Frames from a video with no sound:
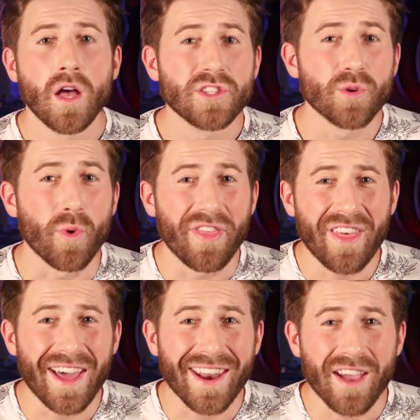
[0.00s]
So with
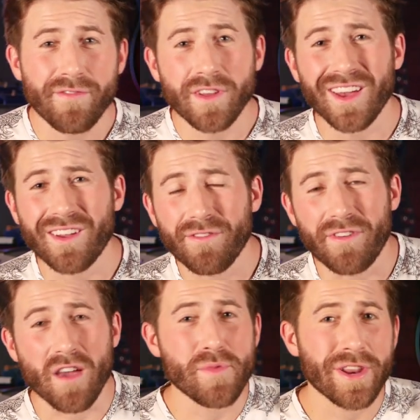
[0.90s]
that, I feel like
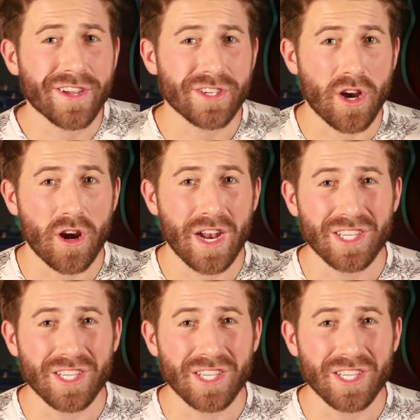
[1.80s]
5 Minute Guitar